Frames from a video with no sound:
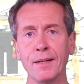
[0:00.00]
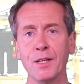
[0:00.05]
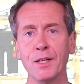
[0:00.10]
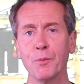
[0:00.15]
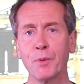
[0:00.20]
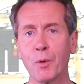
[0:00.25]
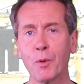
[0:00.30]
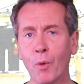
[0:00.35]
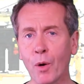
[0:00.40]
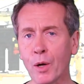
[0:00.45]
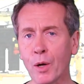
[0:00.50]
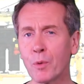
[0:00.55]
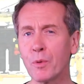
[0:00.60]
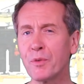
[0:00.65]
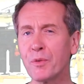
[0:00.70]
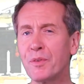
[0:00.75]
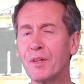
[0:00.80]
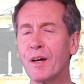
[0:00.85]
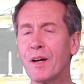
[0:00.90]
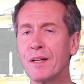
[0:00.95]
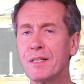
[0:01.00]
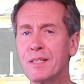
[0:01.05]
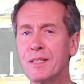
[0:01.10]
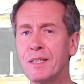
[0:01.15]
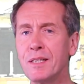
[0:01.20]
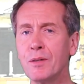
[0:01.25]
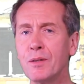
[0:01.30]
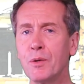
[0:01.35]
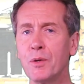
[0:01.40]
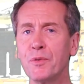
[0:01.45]
We work with the
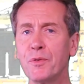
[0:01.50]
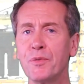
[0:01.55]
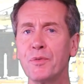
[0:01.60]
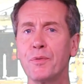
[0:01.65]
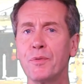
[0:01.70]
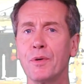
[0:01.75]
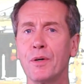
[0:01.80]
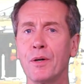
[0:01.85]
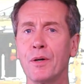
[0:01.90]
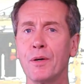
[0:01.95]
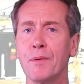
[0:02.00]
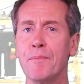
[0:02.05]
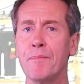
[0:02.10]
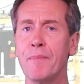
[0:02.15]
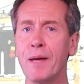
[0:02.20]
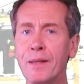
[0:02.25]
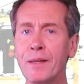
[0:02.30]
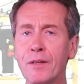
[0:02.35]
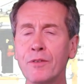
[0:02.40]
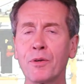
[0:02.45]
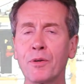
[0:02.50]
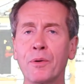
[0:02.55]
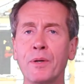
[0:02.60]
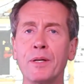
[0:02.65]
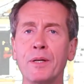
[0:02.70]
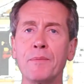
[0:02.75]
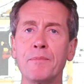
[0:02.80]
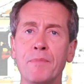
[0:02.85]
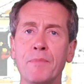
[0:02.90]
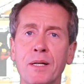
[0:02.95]
idea of
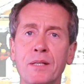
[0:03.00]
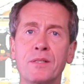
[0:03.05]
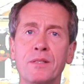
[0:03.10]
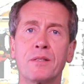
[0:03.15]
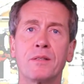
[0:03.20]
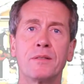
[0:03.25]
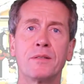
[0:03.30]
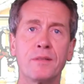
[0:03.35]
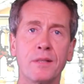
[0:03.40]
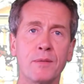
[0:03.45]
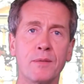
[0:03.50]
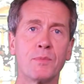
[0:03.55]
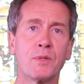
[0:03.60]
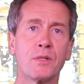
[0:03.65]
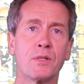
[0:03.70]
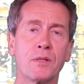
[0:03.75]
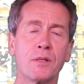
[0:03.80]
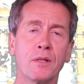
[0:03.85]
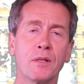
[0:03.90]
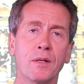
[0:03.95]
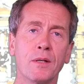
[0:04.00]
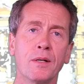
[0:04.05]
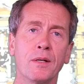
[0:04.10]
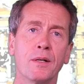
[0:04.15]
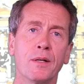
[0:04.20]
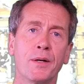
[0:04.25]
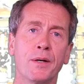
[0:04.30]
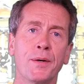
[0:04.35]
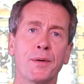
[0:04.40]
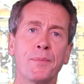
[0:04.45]
mandatory mixed teams.
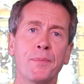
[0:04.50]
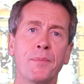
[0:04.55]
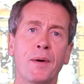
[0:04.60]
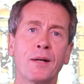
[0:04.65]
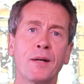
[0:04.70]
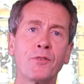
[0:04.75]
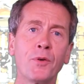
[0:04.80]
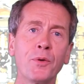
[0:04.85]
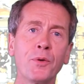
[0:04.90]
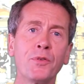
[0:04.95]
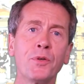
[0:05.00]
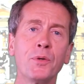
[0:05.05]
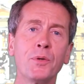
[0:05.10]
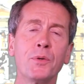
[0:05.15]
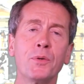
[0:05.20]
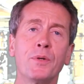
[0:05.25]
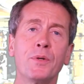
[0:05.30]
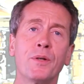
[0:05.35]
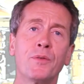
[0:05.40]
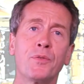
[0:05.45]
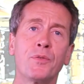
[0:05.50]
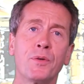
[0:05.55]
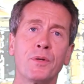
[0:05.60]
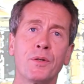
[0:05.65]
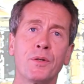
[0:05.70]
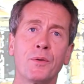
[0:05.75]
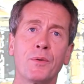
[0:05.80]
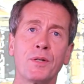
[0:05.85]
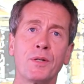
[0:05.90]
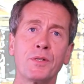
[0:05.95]
I told you that for
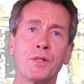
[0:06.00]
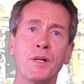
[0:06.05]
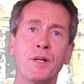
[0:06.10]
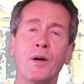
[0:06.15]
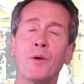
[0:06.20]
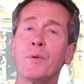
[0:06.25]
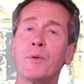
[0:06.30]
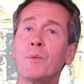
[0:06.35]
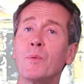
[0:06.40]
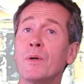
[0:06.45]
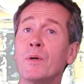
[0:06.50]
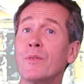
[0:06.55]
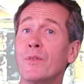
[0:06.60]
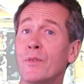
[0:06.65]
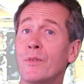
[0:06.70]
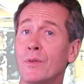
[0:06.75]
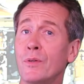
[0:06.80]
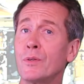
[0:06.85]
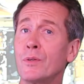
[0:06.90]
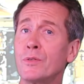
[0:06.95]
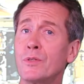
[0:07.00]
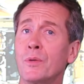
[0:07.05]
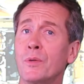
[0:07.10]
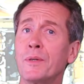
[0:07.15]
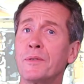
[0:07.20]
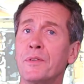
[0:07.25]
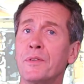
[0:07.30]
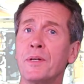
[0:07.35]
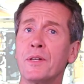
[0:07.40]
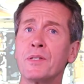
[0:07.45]
the rationale we want you to
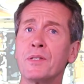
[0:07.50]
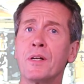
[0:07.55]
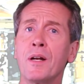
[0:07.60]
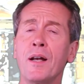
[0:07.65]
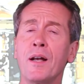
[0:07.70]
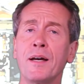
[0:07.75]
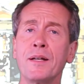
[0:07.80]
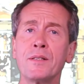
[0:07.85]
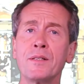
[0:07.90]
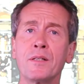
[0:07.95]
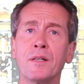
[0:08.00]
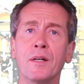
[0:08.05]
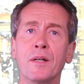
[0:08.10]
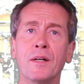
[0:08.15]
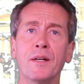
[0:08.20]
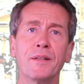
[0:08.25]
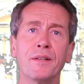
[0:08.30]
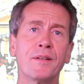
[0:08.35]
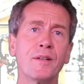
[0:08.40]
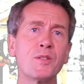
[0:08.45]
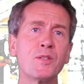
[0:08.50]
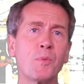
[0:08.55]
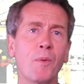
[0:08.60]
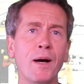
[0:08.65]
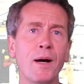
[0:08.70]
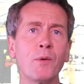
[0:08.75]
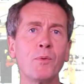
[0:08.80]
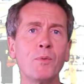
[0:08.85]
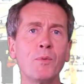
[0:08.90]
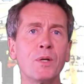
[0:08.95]
internationalize. That's
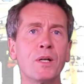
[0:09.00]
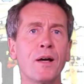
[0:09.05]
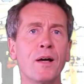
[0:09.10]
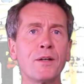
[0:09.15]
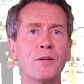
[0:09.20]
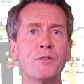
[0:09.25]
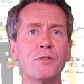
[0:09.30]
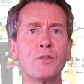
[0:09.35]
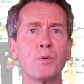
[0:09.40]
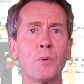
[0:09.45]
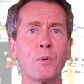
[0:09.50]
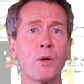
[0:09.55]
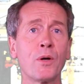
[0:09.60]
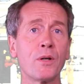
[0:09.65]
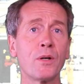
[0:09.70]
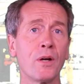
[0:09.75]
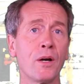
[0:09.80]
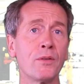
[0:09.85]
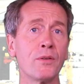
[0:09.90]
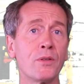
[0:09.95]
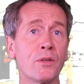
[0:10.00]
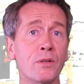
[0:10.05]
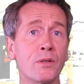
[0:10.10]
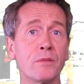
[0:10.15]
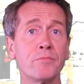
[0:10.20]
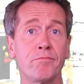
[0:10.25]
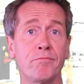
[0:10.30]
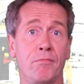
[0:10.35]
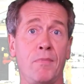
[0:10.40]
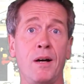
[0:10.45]
why we would like you to work
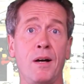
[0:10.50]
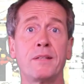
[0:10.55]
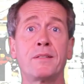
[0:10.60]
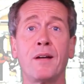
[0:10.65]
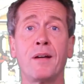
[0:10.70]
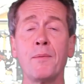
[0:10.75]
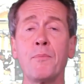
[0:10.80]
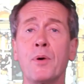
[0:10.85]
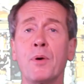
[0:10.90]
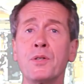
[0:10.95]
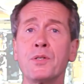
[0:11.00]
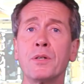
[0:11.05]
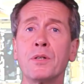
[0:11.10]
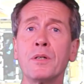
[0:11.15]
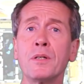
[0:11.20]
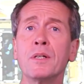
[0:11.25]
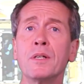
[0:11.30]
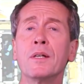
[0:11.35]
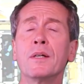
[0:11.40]
under high time pressure